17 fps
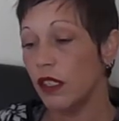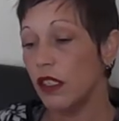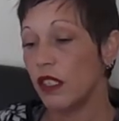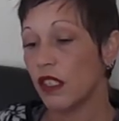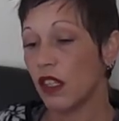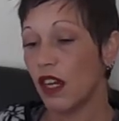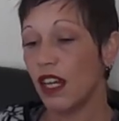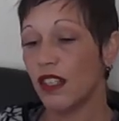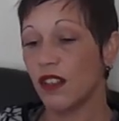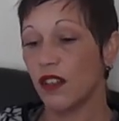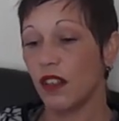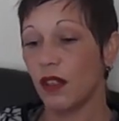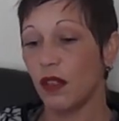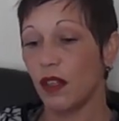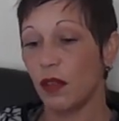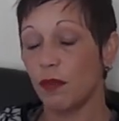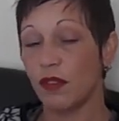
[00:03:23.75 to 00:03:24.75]
So I had
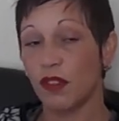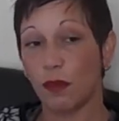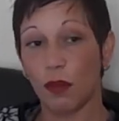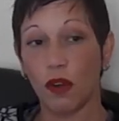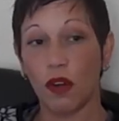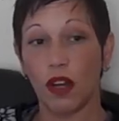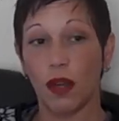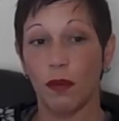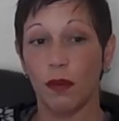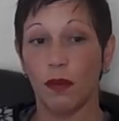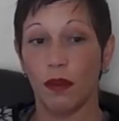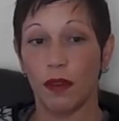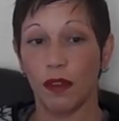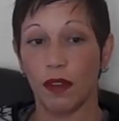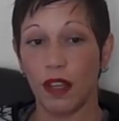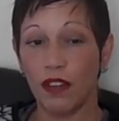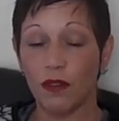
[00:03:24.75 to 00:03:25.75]
to supply.
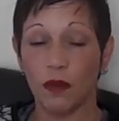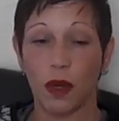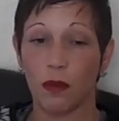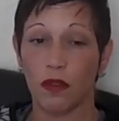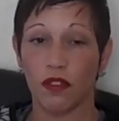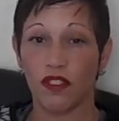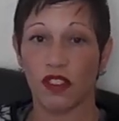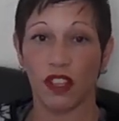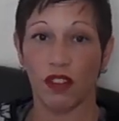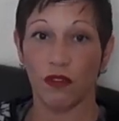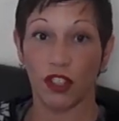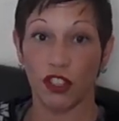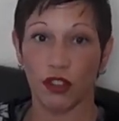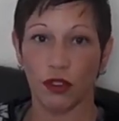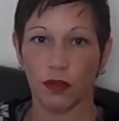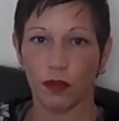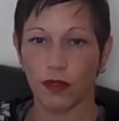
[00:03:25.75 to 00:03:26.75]
Everyone wants the
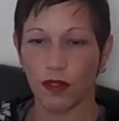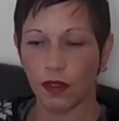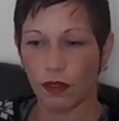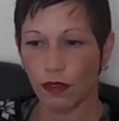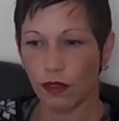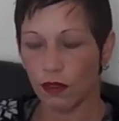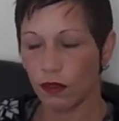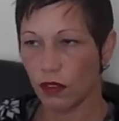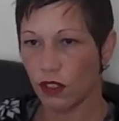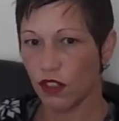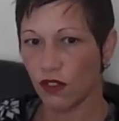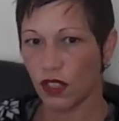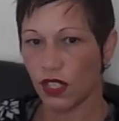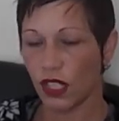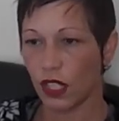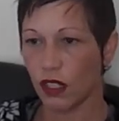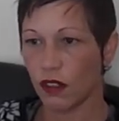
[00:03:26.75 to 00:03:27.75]
originals, which is
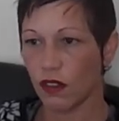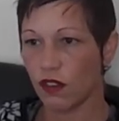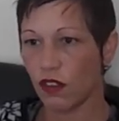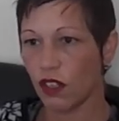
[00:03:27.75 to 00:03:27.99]
ridiculous.